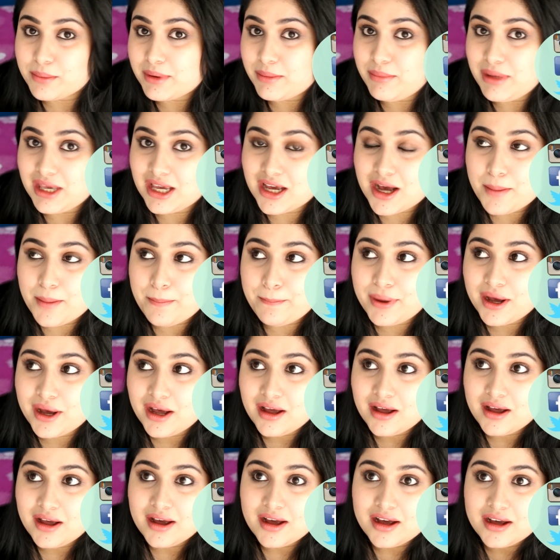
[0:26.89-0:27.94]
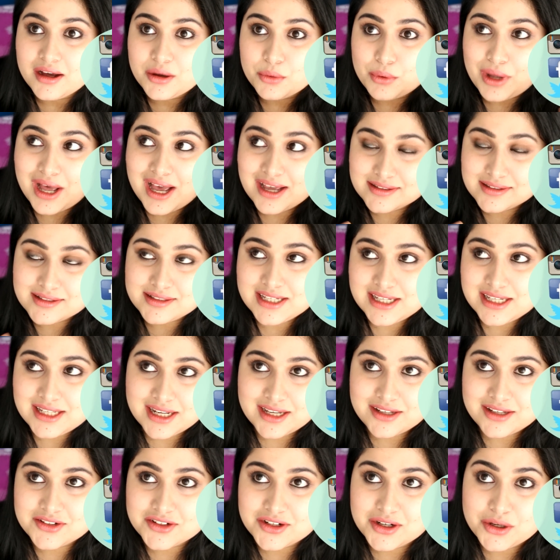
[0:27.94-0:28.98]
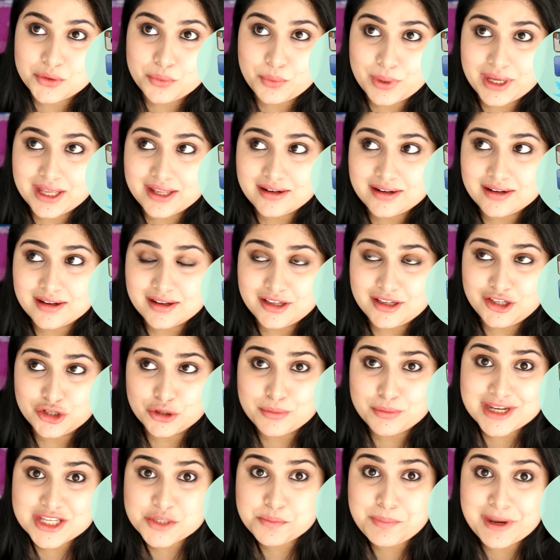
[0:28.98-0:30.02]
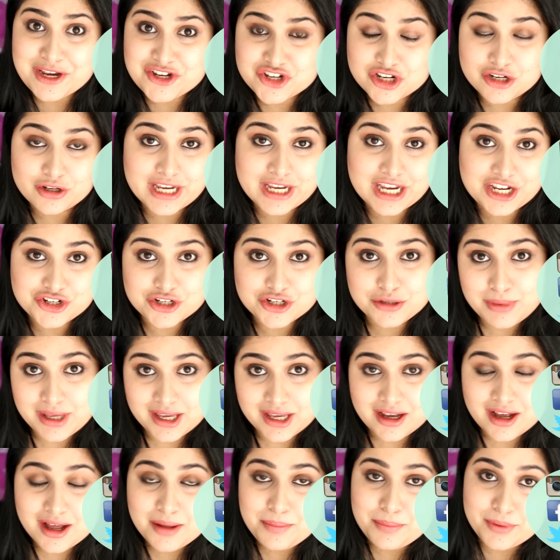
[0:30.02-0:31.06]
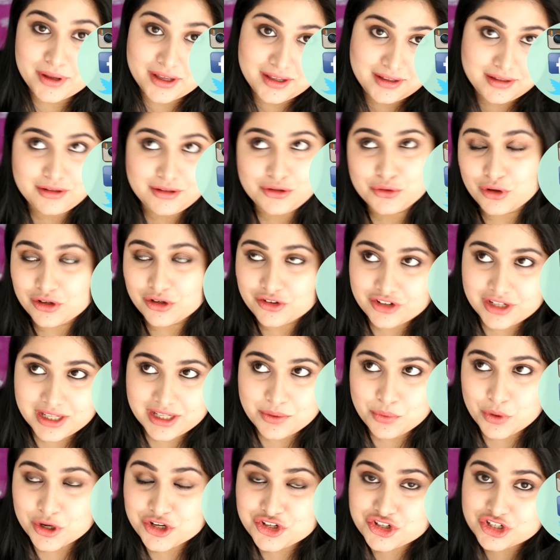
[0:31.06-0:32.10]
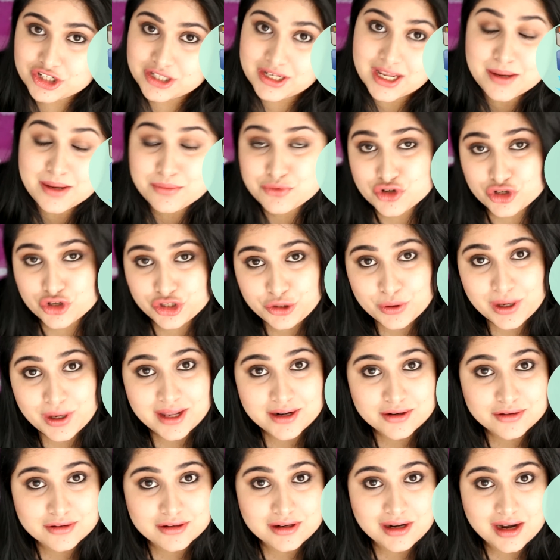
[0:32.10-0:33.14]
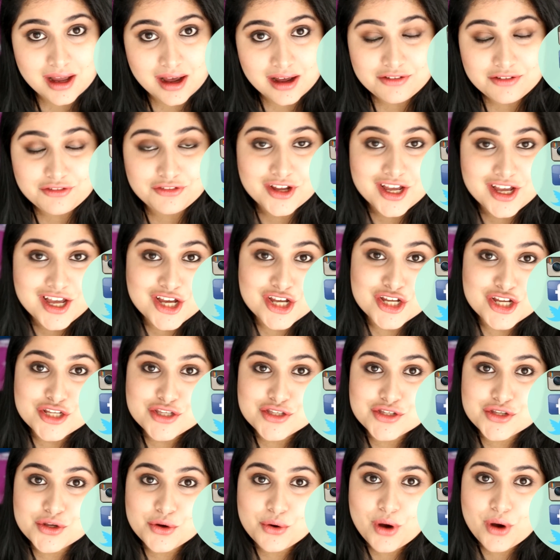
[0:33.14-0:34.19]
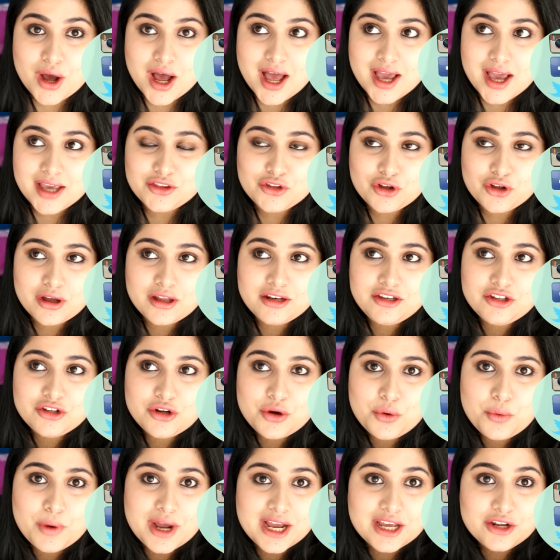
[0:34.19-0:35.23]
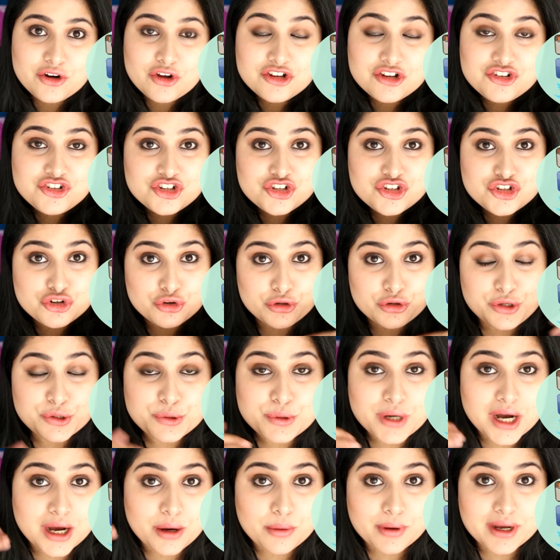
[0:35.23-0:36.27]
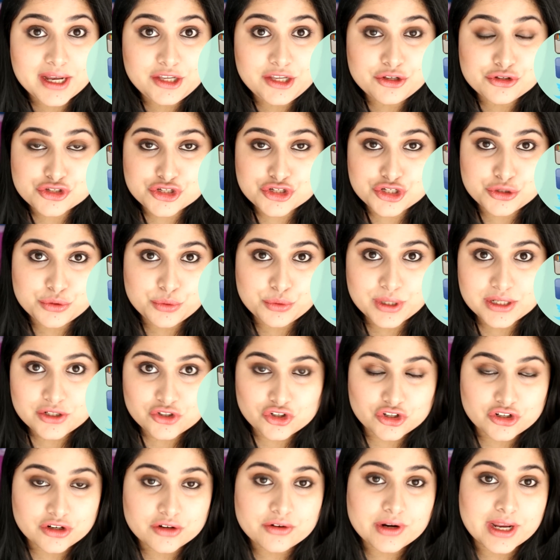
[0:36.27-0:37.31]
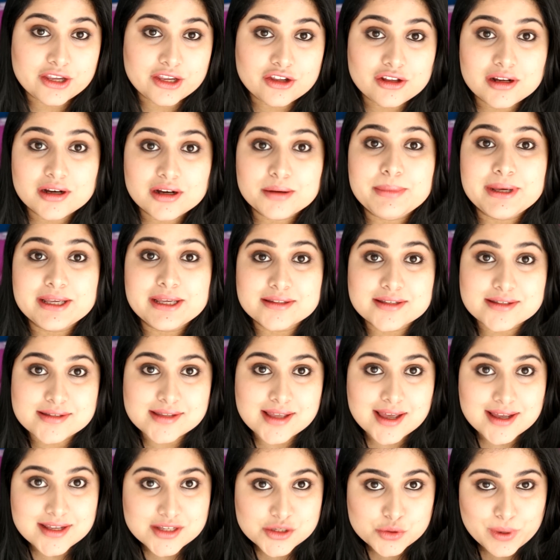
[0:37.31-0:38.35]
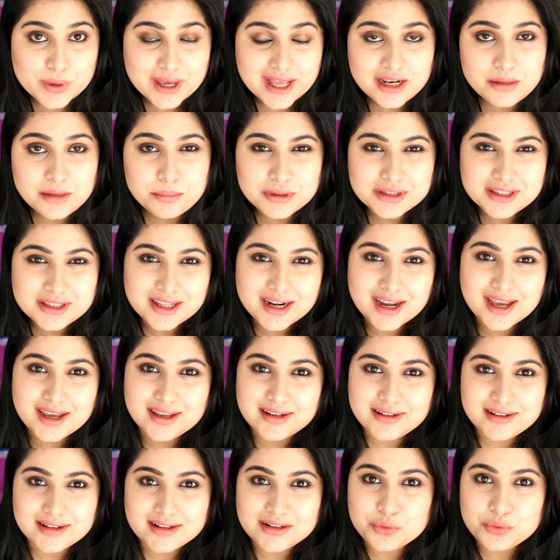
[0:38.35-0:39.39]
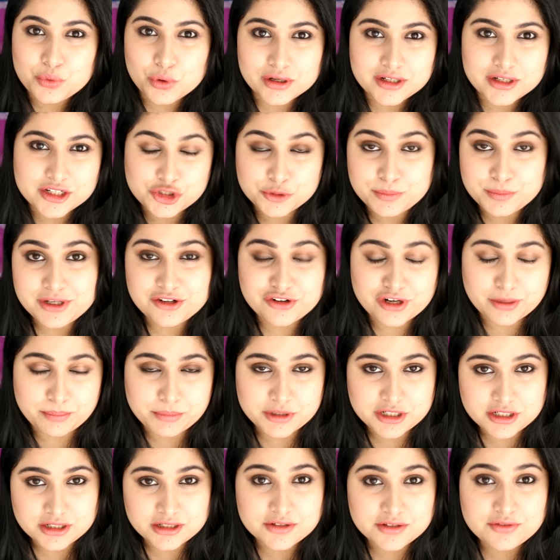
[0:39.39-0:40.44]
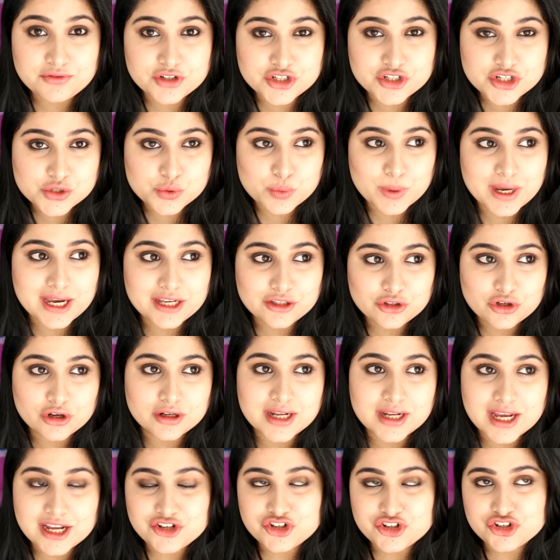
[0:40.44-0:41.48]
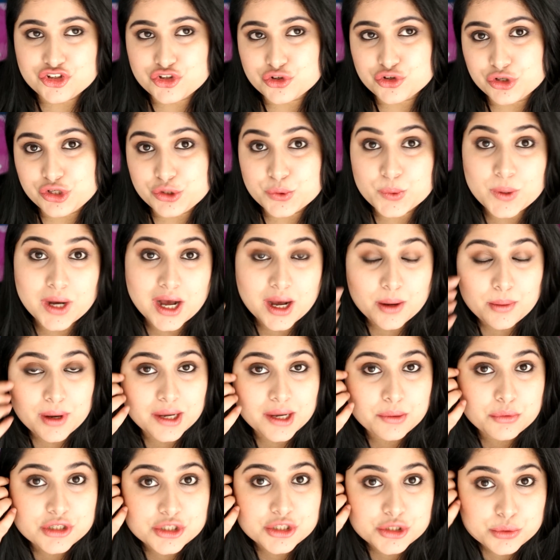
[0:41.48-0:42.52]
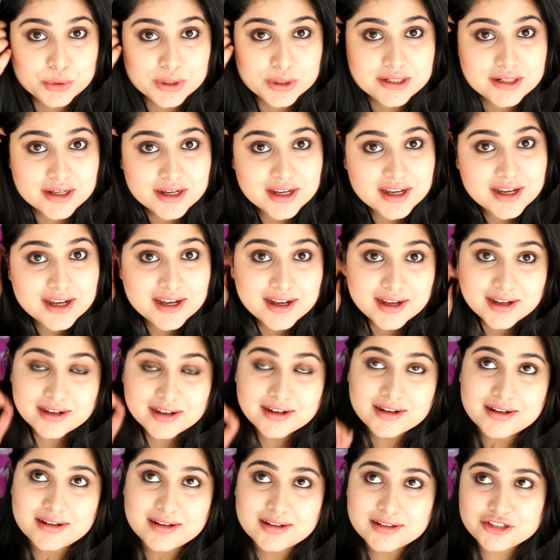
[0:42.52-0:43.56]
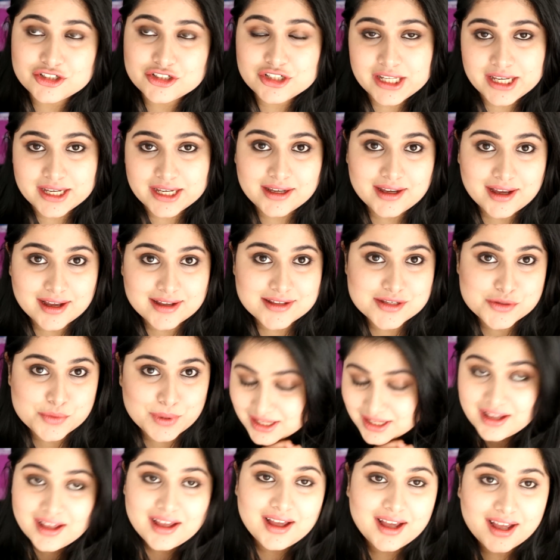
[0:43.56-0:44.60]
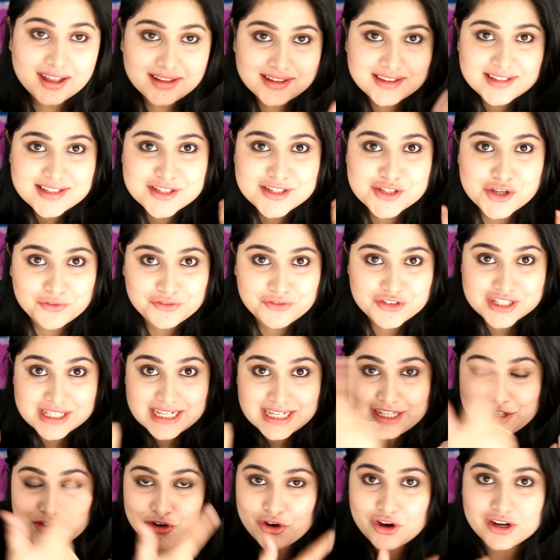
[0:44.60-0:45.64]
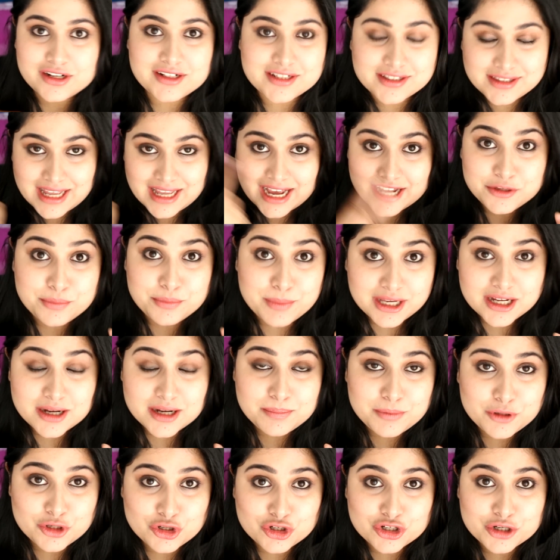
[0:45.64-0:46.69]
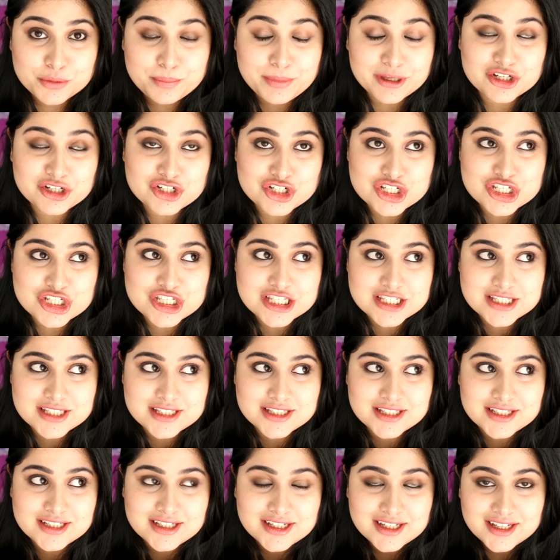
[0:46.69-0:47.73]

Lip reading: makeup as a teenager when my special occasion makeup. You already watched it. I'm sure you had a good laugh. So I thought, why not just show you how I used to do it on a regular basis as well. But then I didn't want it to be repetitive, which is why I thought I'd just show you how I would do it today as well. And this is obviously not that makeup look because